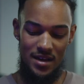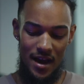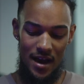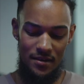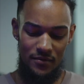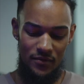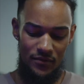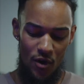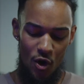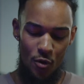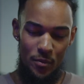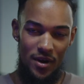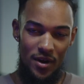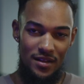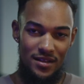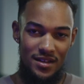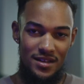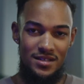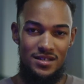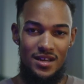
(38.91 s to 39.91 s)
kind of foamy
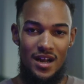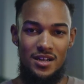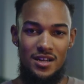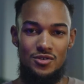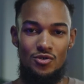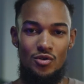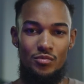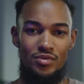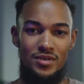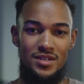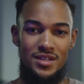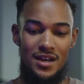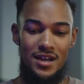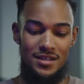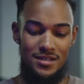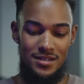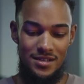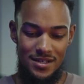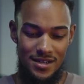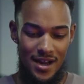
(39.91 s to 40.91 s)
on the inside, so it
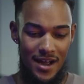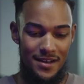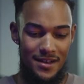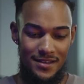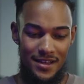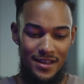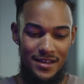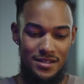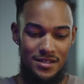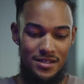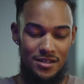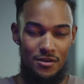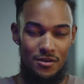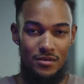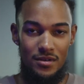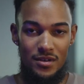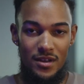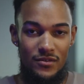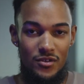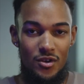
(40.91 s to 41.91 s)
protects these kind of things. So
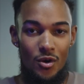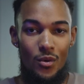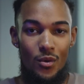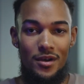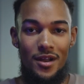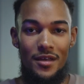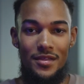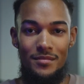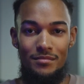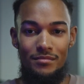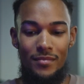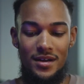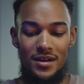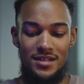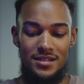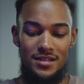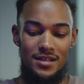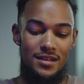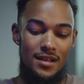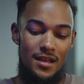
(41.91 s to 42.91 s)
if you don't want nothing
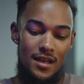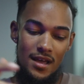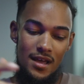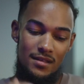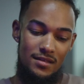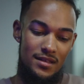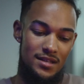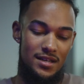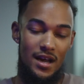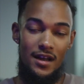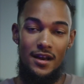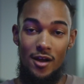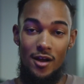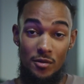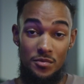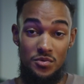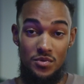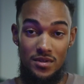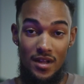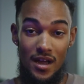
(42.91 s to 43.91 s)
busted, this kind of
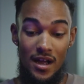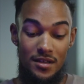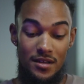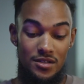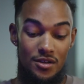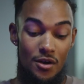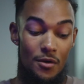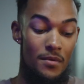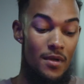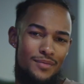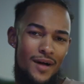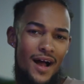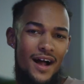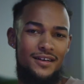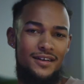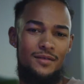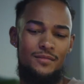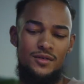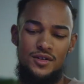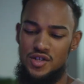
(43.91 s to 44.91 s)
helps with that. So
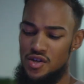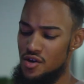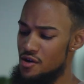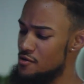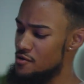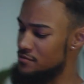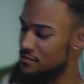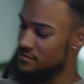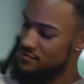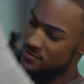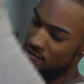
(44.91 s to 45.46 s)
bag number two,